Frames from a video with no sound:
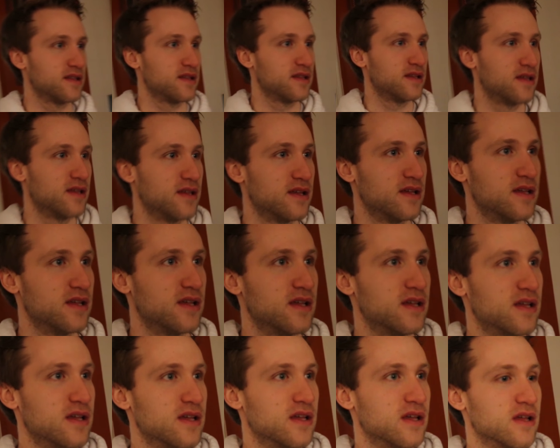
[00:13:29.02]
Mountain
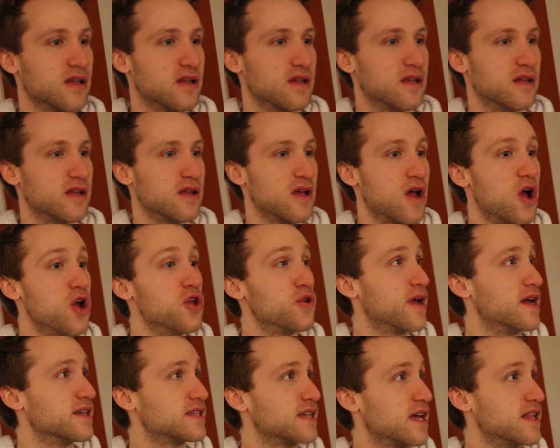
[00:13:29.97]
Dew. Oh,
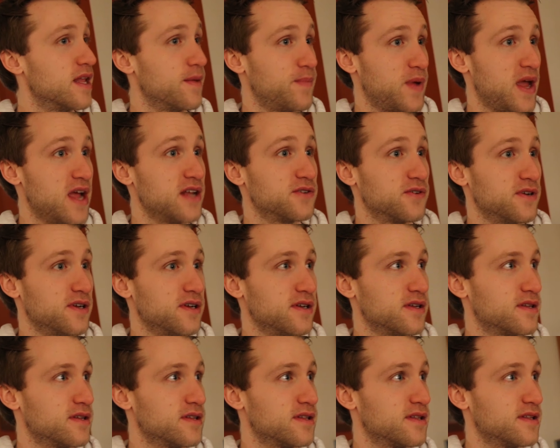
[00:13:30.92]
you guys had in the pantry?
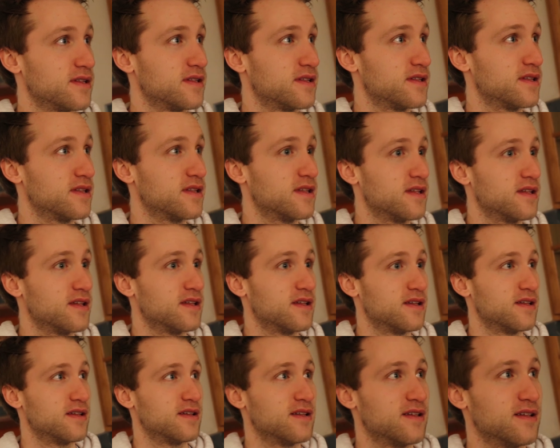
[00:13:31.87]
Yeah.
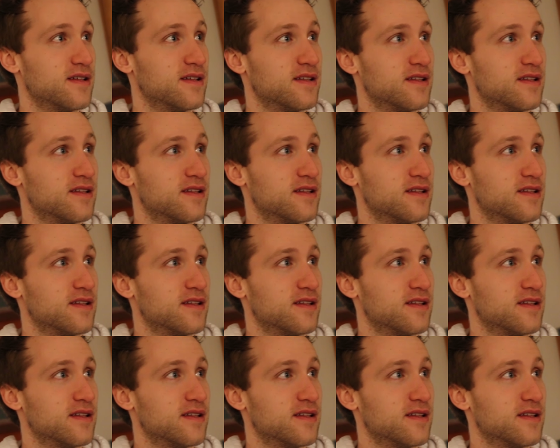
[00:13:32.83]
Yeah.